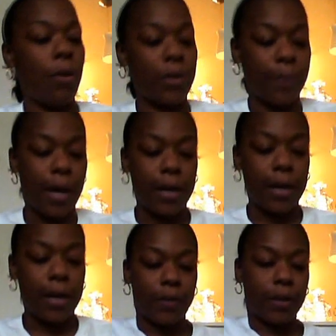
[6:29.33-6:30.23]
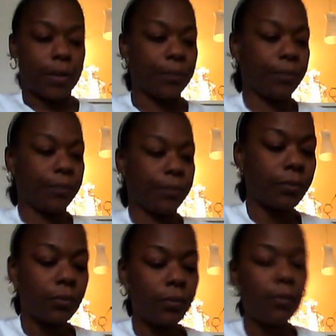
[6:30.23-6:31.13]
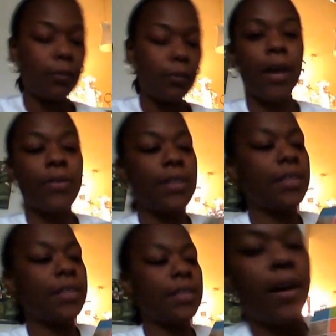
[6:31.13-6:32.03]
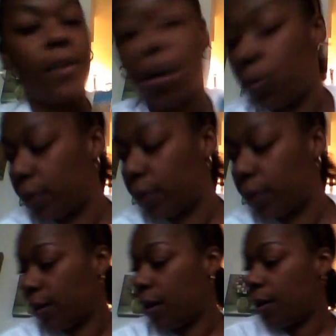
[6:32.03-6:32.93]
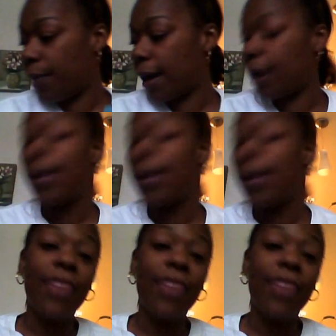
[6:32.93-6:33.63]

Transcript: I'm always behind on everything. Now this is my other, oh, let me back up.